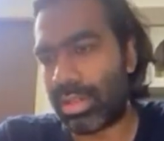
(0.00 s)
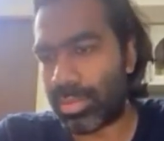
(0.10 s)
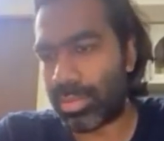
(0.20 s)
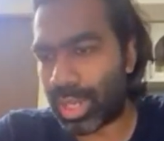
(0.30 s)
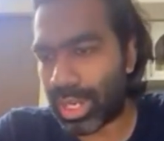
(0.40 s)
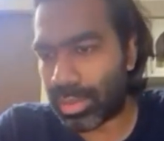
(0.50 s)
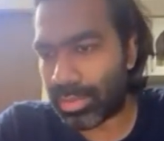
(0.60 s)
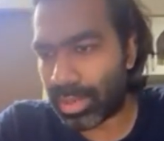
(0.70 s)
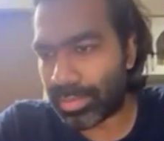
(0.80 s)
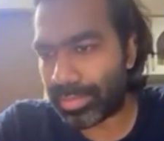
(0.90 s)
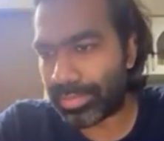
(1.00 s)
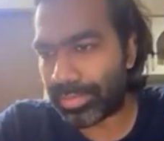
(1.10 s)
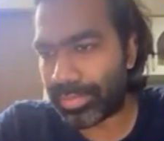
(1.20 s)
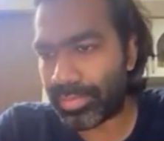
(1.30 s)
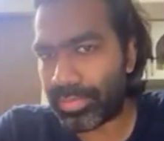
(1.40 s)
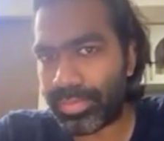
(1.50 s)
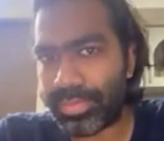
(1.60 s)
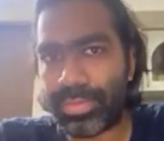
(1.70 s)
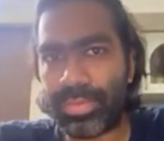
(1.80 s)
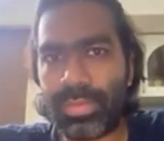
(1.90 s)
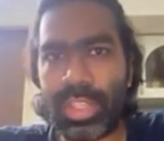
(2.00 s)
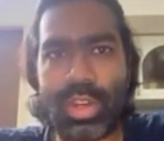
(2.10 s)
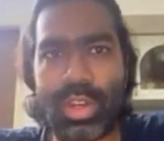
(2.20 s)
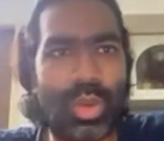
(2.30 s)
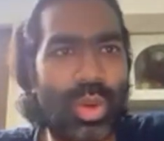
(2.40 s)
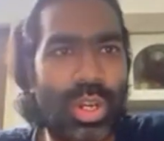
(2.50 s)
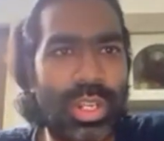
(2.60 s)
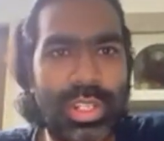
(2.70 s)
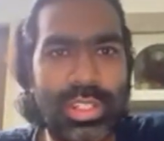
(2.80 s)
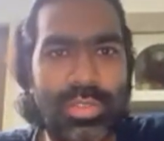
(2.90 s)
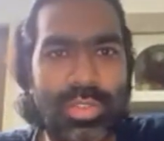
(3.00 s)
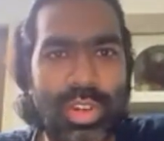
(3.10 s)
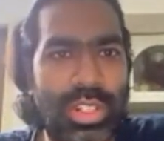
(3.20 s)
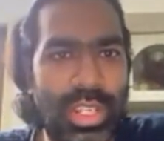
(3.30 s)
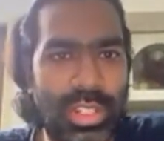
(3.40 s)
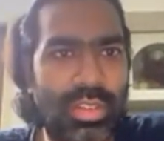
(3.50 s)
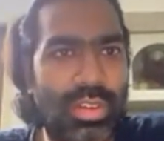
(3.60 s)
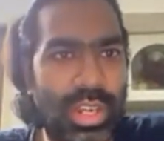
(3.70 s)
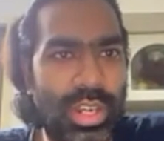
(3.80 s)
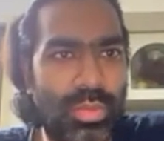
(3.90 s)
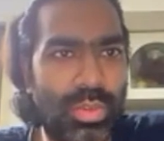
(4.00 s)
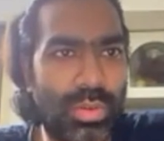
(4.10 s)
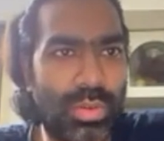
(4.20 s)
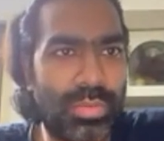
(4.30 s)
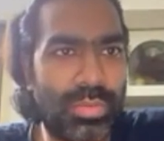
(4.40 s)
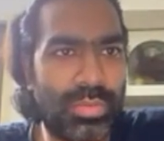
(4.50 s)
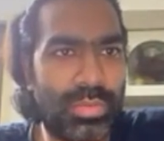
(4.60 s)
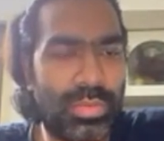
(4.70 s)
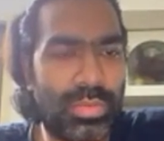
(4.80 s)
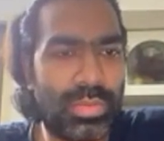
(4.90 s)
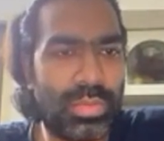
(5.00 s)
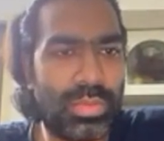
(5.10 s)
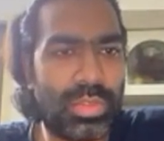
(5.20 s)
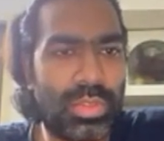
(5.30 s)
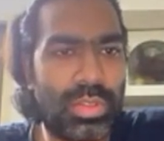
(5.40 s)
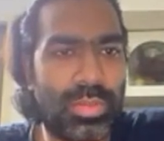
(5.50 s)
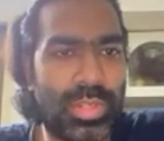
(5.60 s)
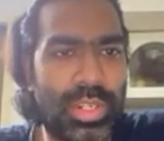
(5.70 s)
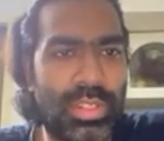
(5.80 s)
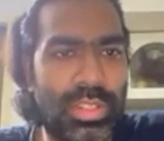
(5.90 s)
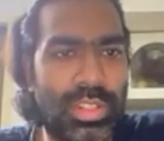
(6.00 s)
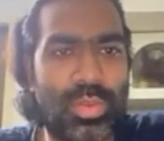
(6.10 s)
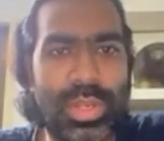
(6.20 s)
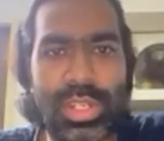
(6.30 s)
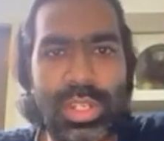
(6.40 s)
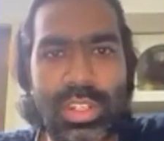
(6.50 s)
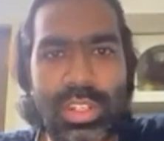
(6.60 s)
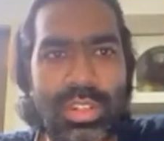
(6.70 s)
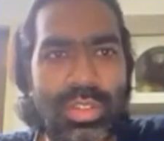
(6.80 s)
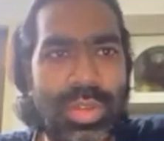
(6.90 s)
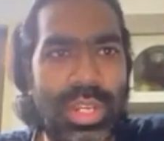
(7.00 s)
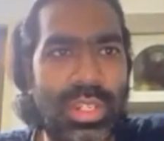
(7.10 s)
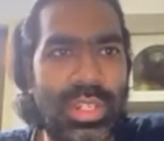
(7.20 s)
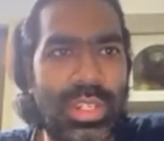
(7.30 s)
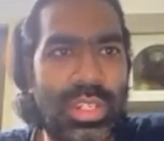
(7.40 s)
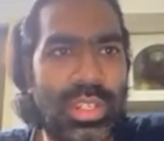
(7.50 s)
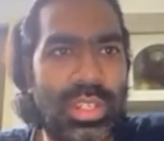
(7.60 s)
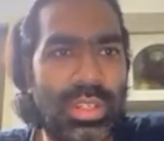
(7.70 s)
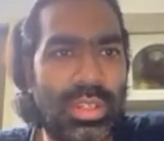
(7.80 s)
hypokalemia. Okay, you want to increase the font size? All right, no problem. So I'm increasing to 20.